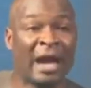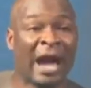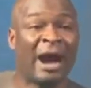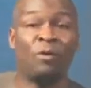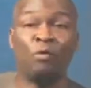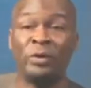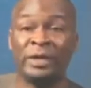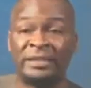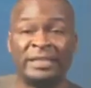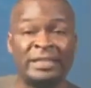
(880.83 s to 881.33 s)

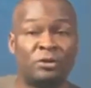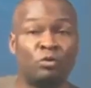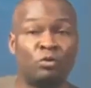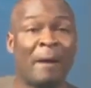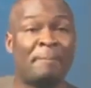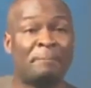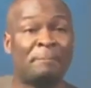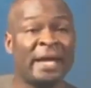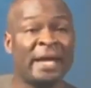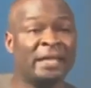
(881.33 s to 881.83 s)
and with it you are
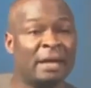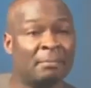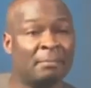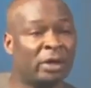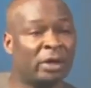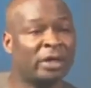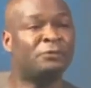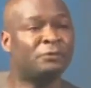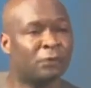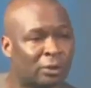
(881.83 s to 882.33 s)
paying the
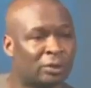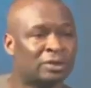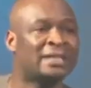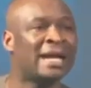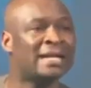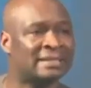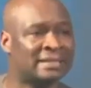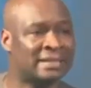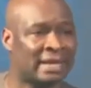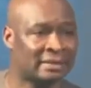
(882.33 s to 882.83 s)
money for your
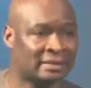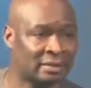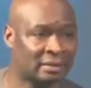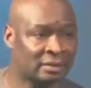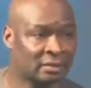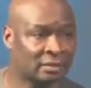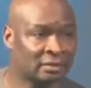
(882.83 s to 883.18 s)
child's death.